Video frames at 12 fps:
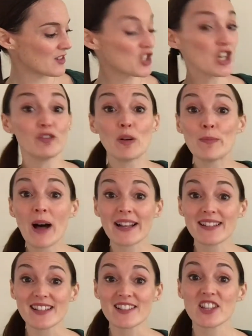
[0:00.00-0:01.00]
To
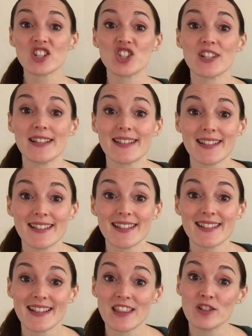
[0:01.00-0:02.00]
remind us that Jesus
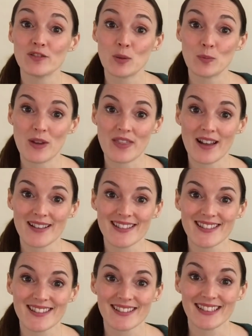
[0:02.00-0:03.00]
is in the room with
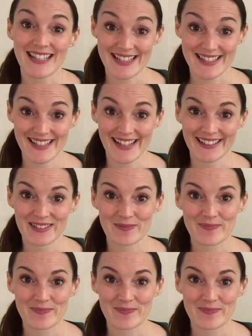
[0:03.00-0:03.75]
us, listening.